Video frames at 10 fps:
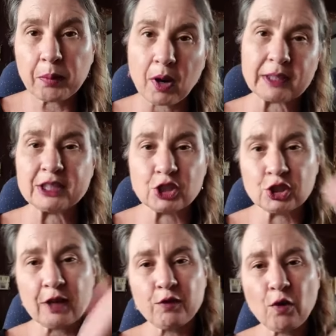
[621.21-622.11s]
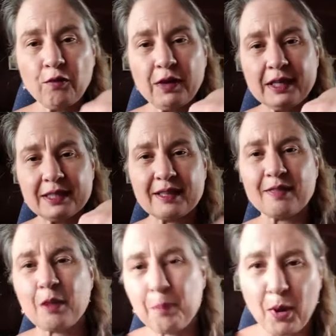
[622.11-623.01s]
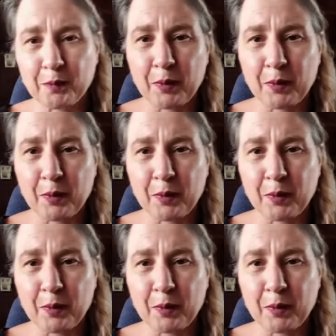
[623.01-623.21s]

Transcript: plant and shove your fingers in the pot